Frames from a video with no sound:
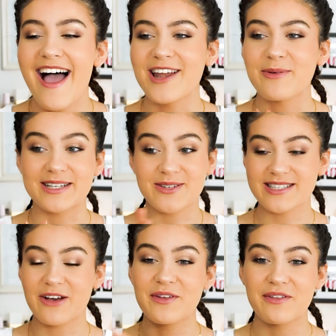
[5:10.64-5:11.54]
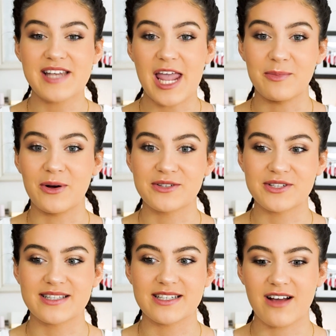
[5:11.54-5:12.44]
Anyway, so I sat on the other table. I was
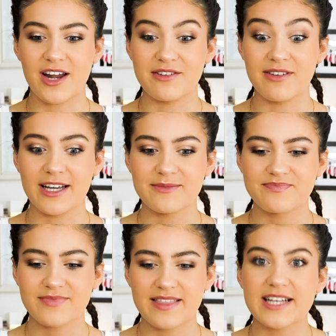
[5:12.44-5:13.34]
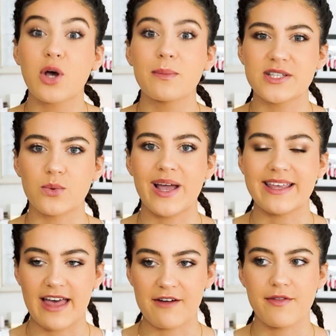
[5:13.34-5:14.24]
just kind of like, they told me to
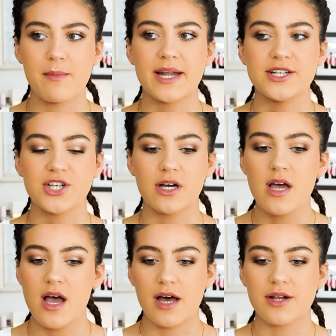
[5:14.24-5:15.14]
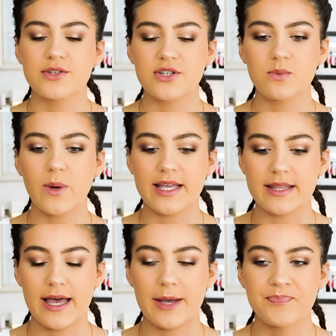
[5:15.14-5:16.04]
wait there for the manager, and I was just
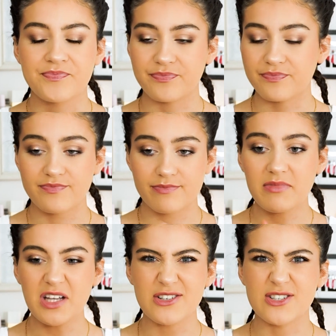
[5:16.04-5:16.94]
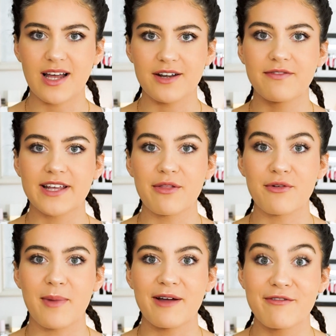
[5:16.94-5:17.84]
waiting there, just kind of flicking
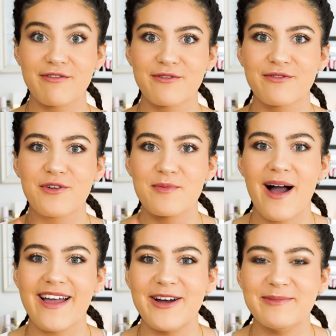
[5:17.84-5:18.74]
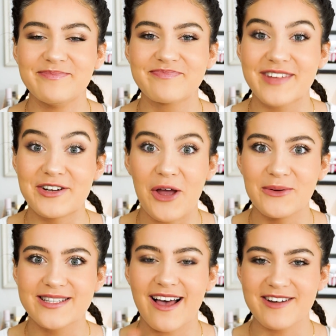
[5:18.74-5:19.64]
through my
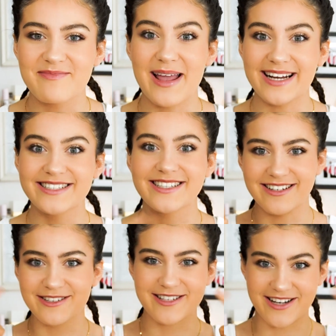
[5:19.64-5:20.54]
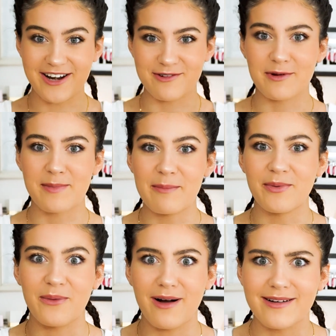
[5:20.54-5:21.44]
notes that I'd made to kind of
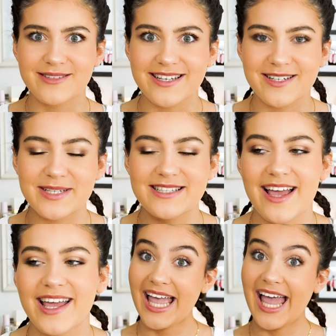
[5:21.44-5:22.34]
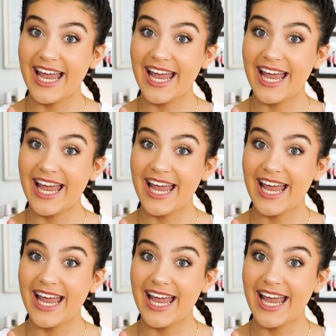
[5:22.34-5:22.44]
remember what I was going to be saying.